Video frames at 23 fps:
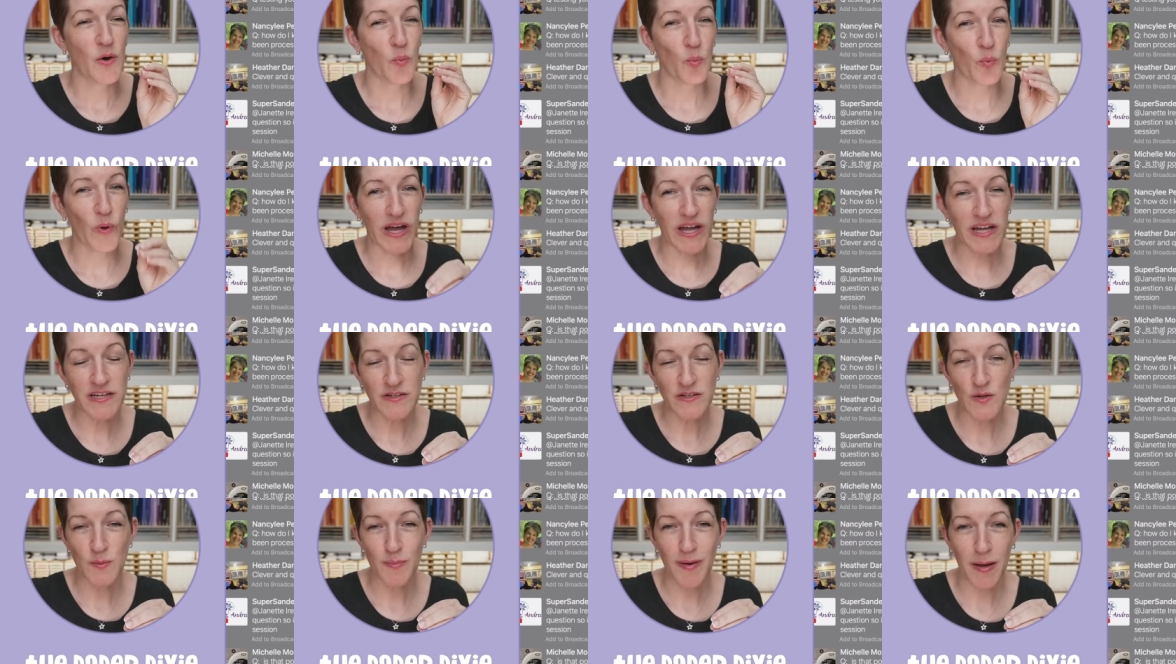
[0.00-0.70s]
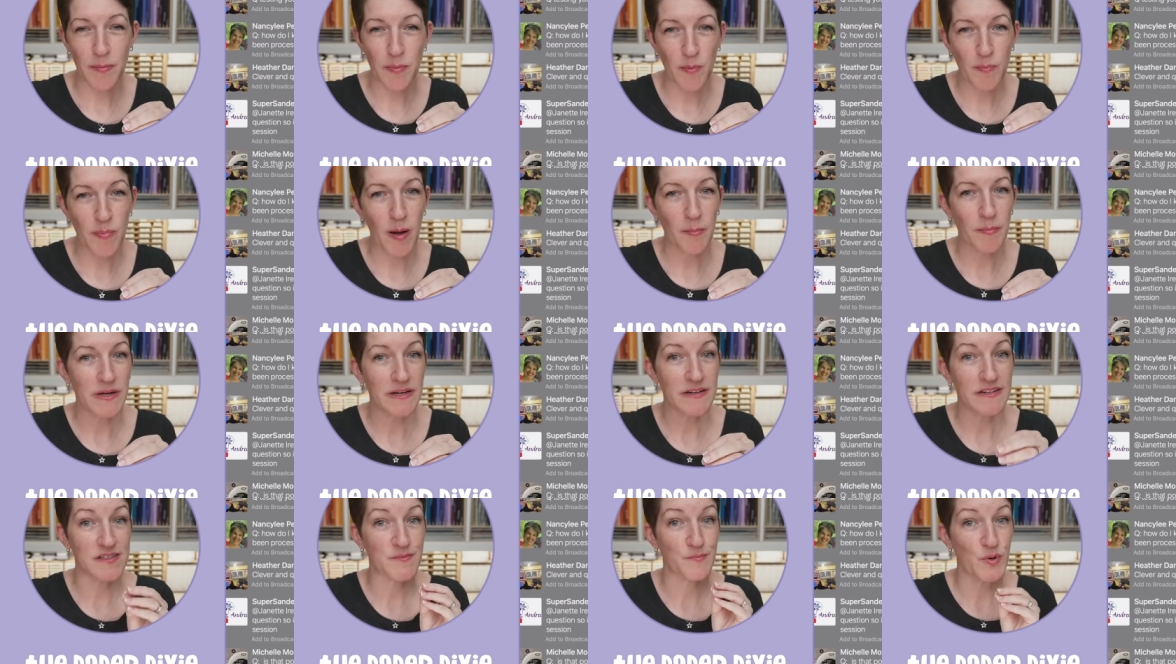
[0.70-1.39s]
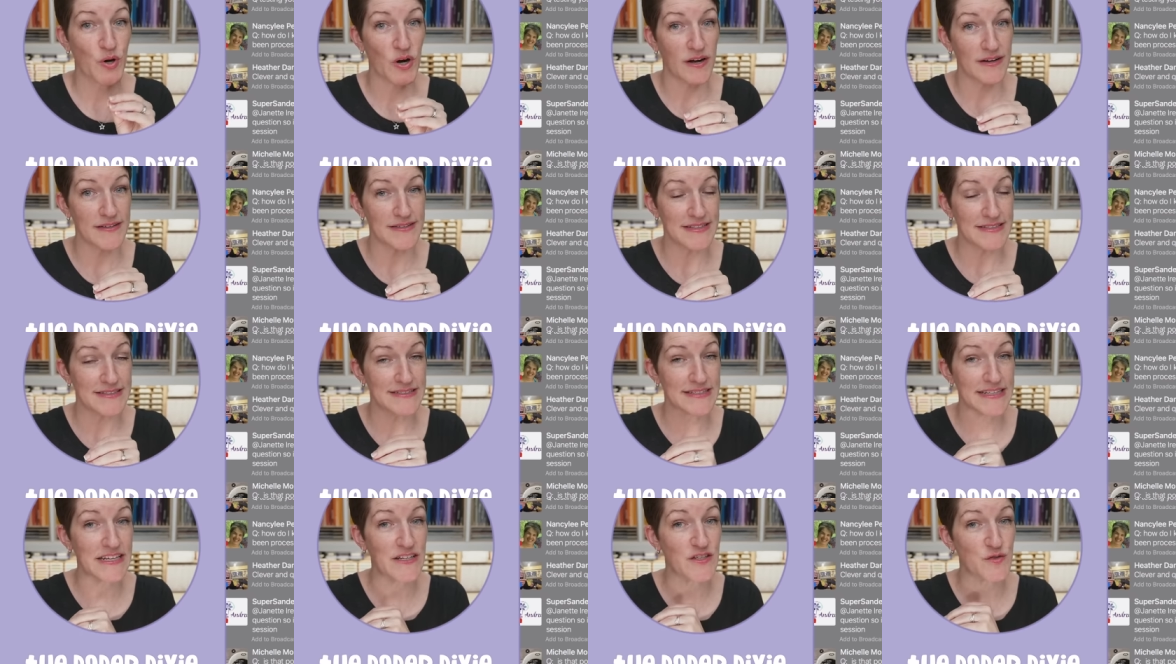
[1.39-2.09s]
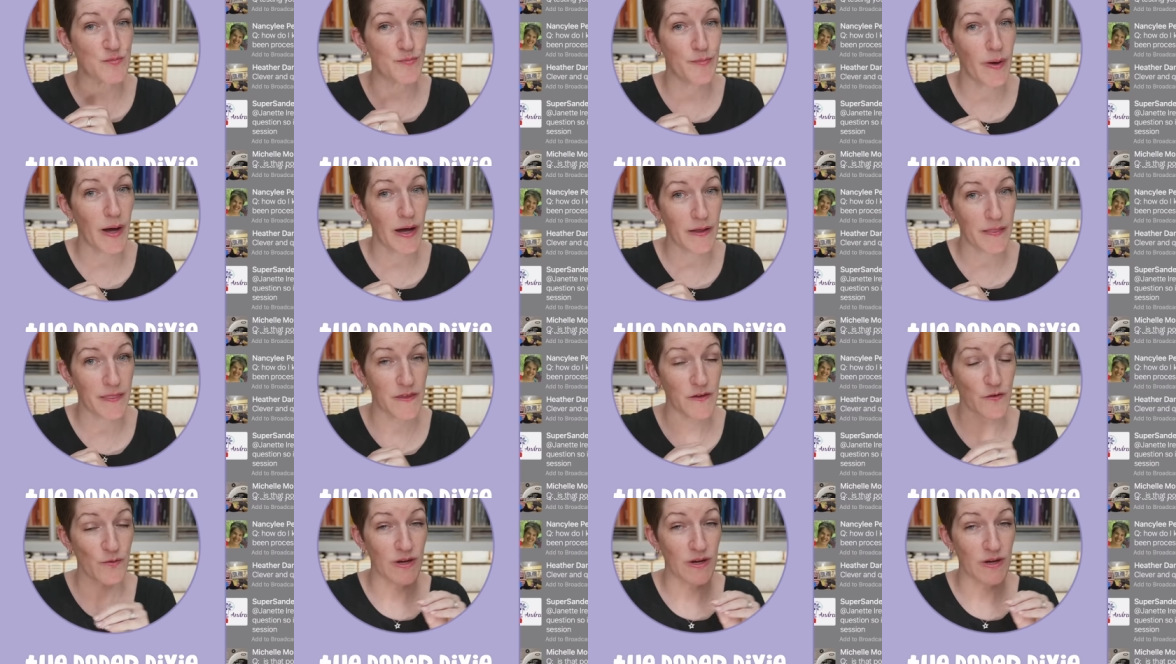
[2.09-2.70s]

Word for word: When your paper pumpkin is processed each month,